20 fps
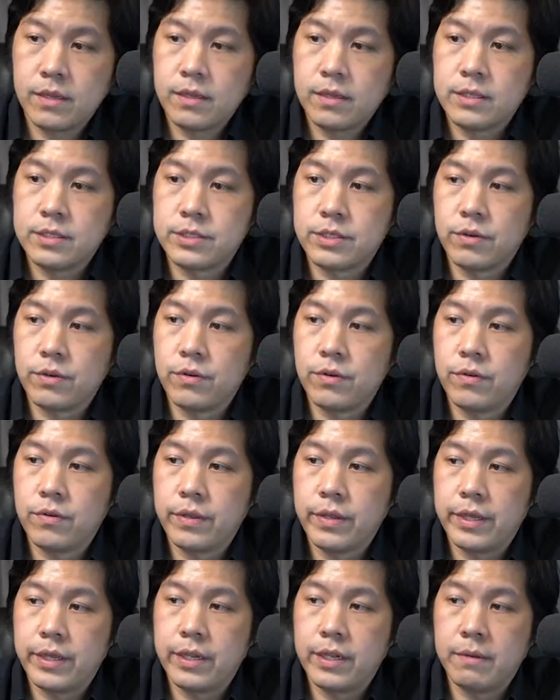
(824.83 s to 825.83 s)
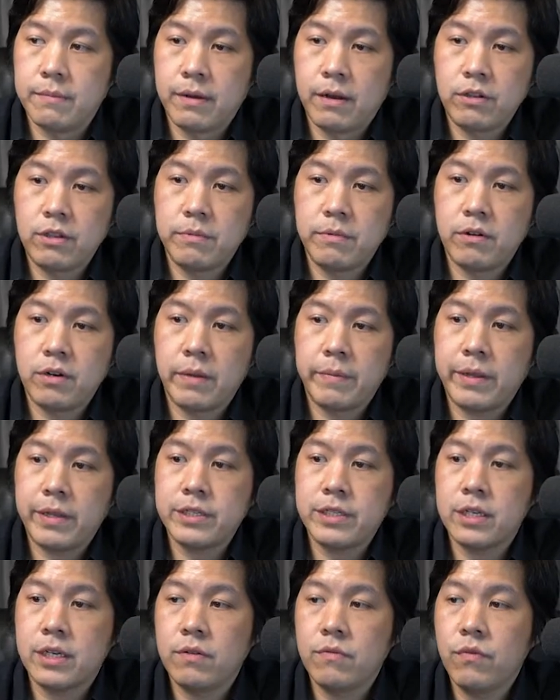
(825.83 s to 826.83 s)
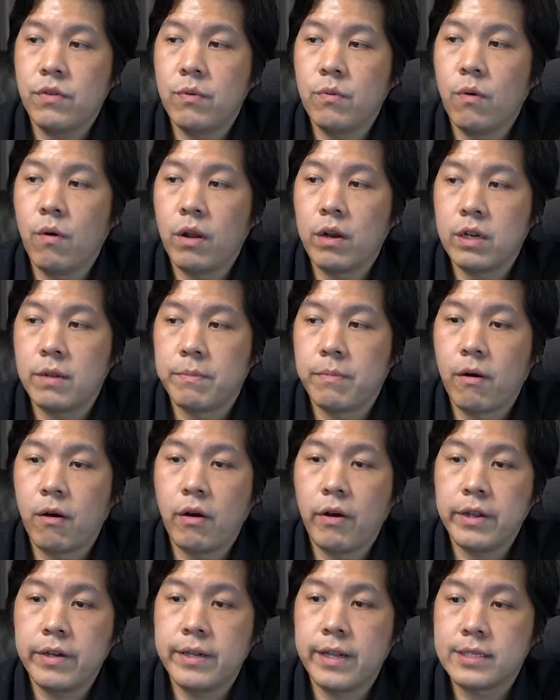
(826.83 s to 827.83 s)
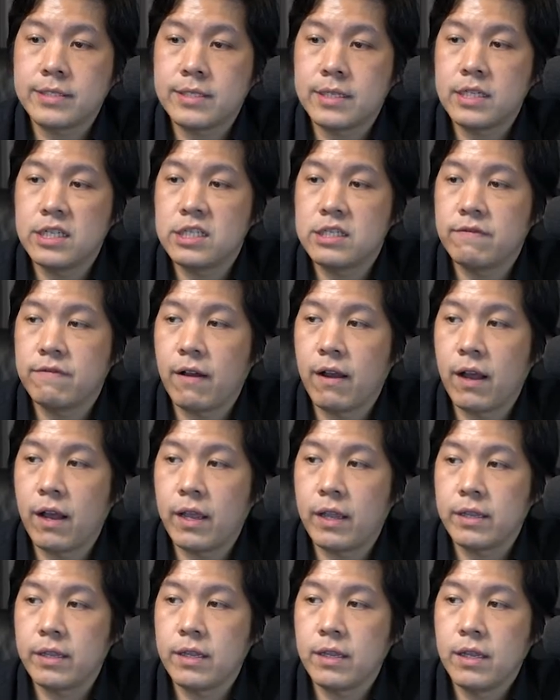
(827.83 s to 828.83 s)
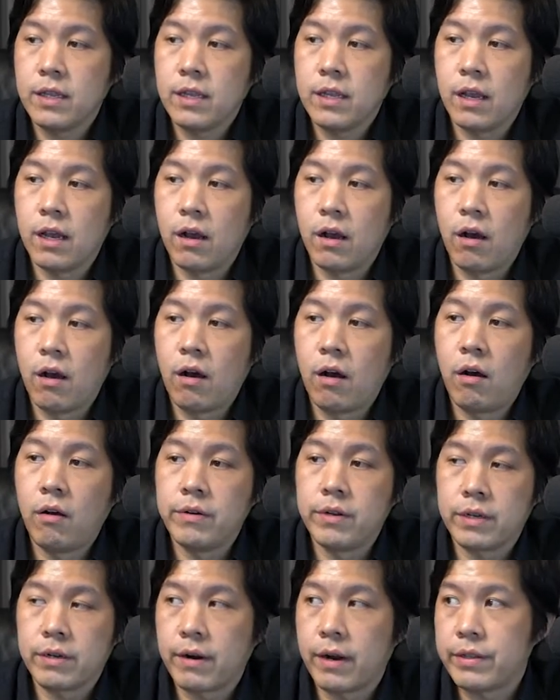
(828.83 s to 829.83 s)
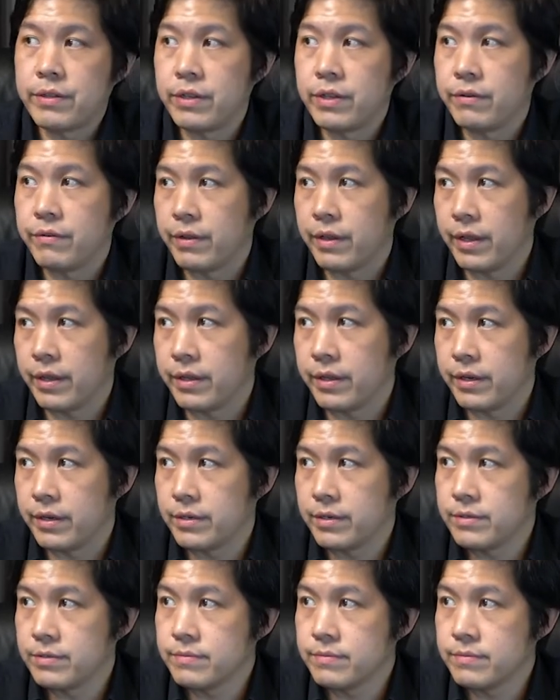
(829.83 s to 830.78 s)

So in the multiple dimension, we want the point that satisfy all the criteria here.